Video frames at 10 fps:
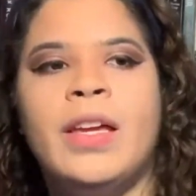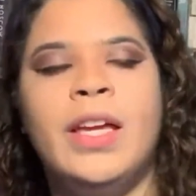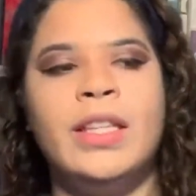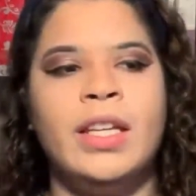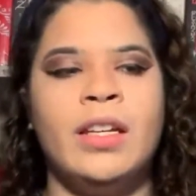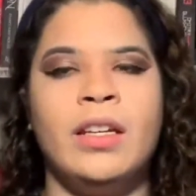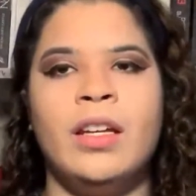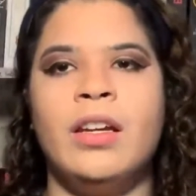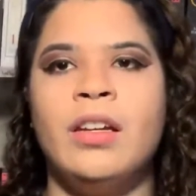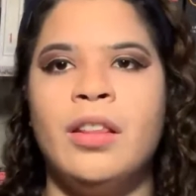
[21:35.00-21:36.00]
And
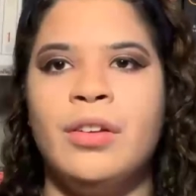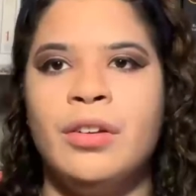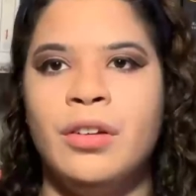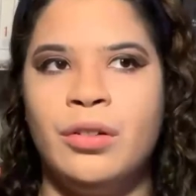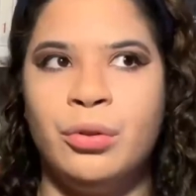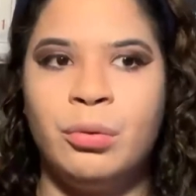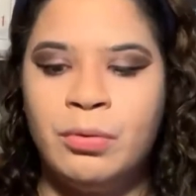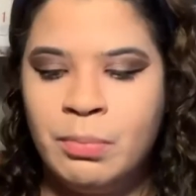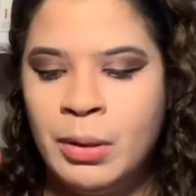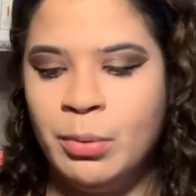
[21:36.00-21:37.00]
then another group
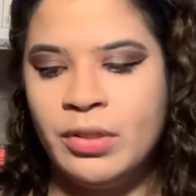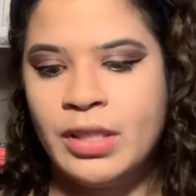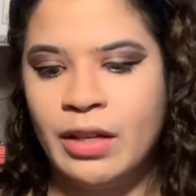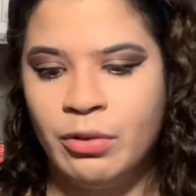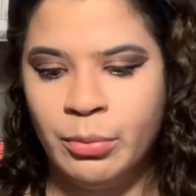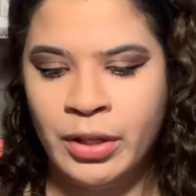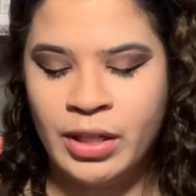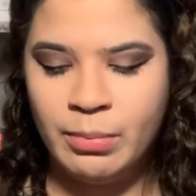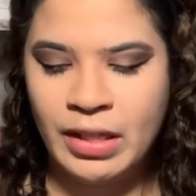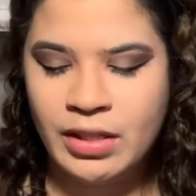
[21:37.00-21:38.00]
of people aside from her
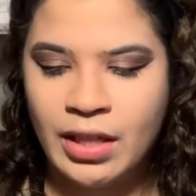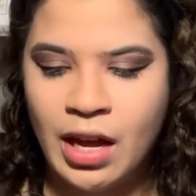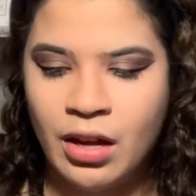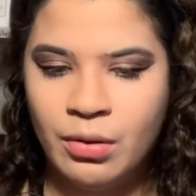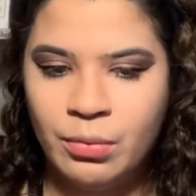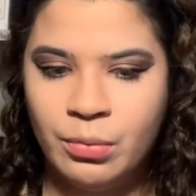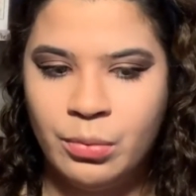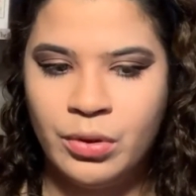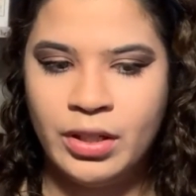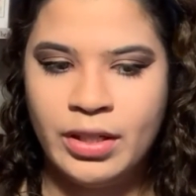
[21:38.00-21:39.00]
hutmates that
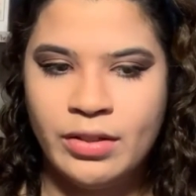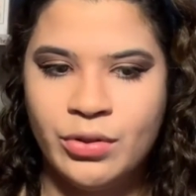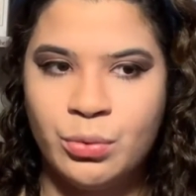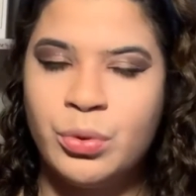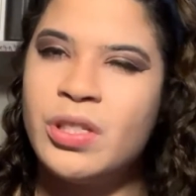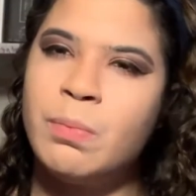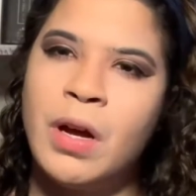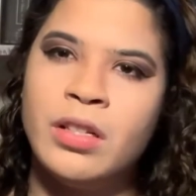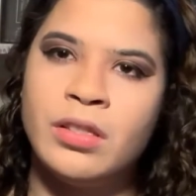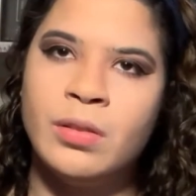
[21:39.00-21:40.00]
was
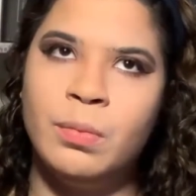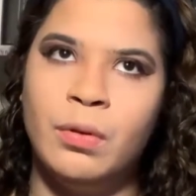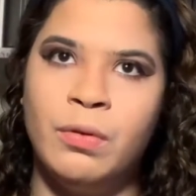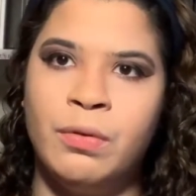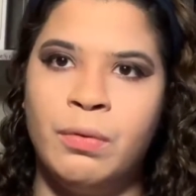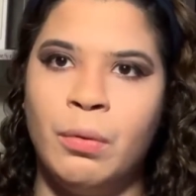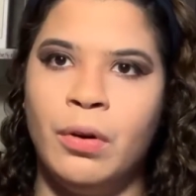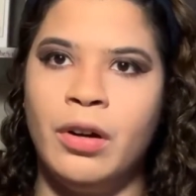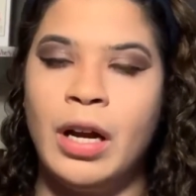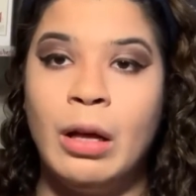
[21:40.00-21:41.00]
responsible
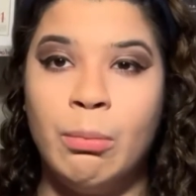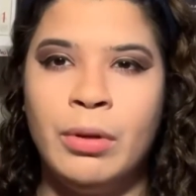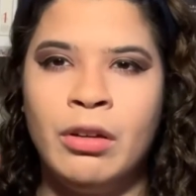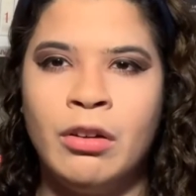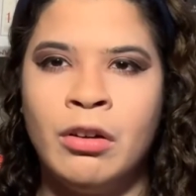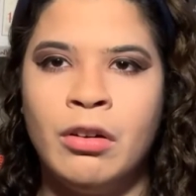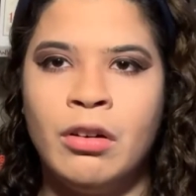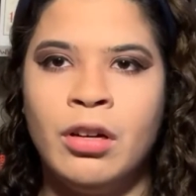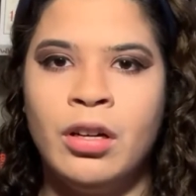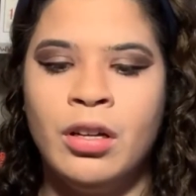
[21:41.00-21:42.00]
for helping
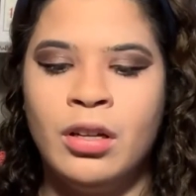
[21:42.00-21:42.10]
her